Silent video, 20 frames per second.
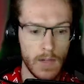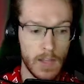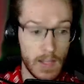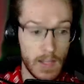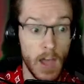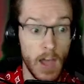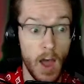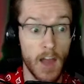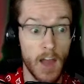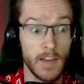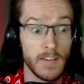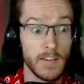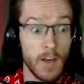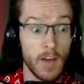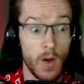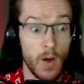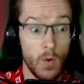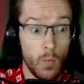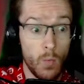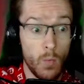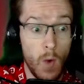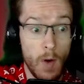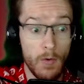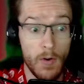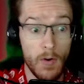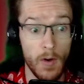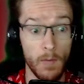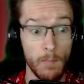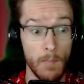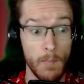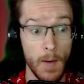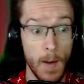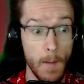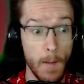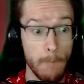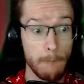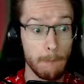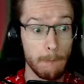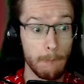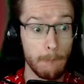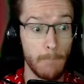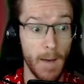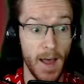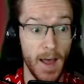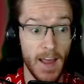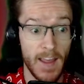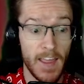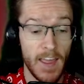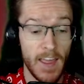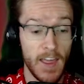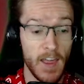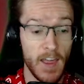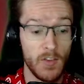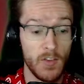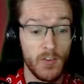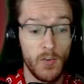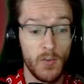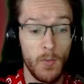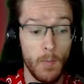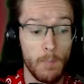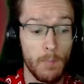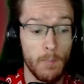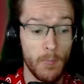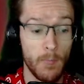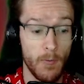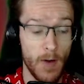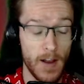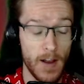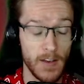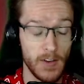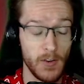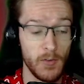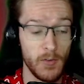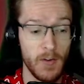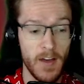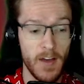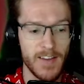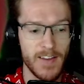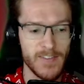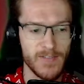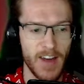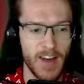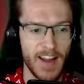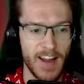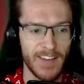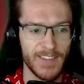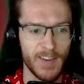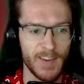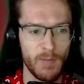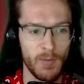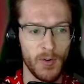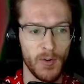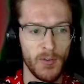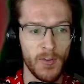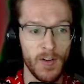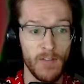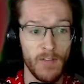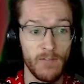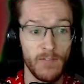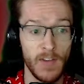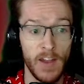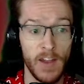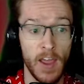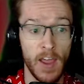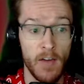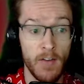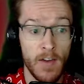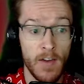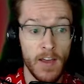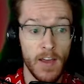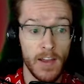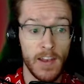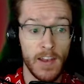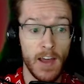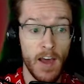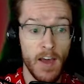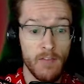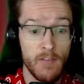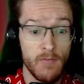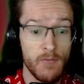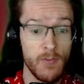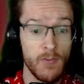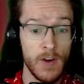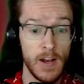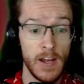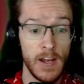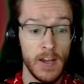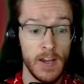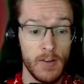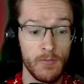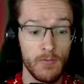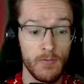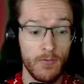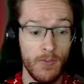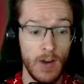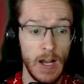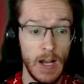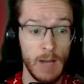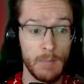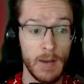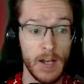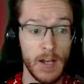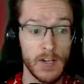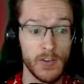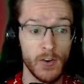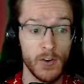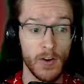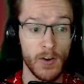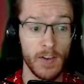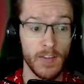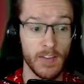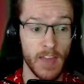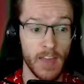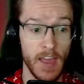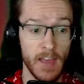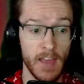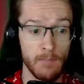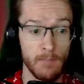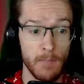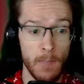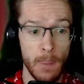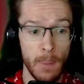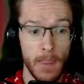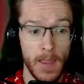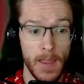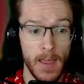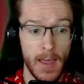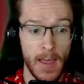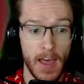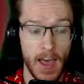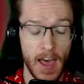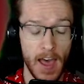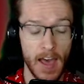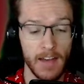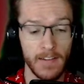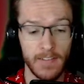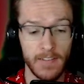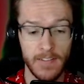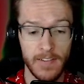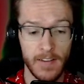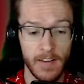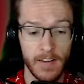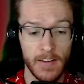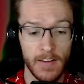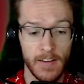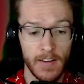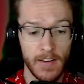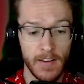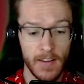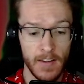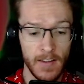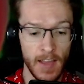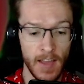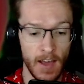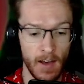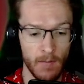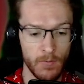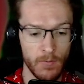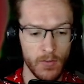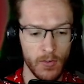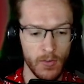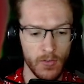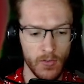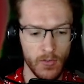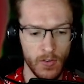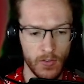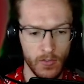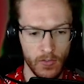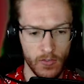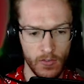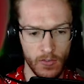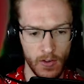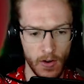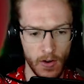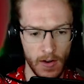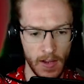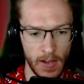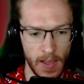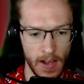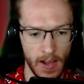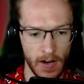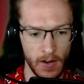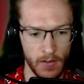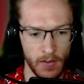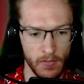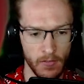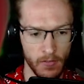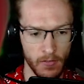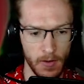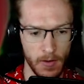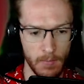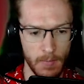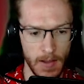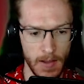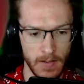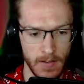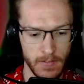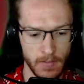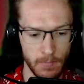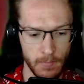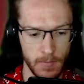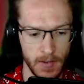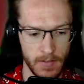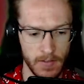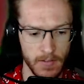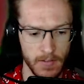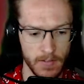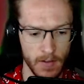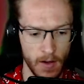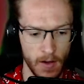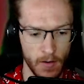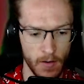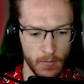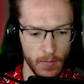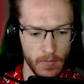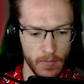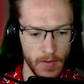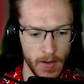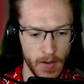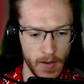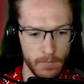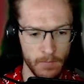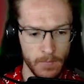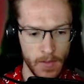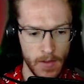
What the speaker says: Guys, welcome back to a brand new Grand Summoners video. Now, I have really been enjoying this game, and yeah, I'm just slowly getting a load of free bits and pieces to start off with here.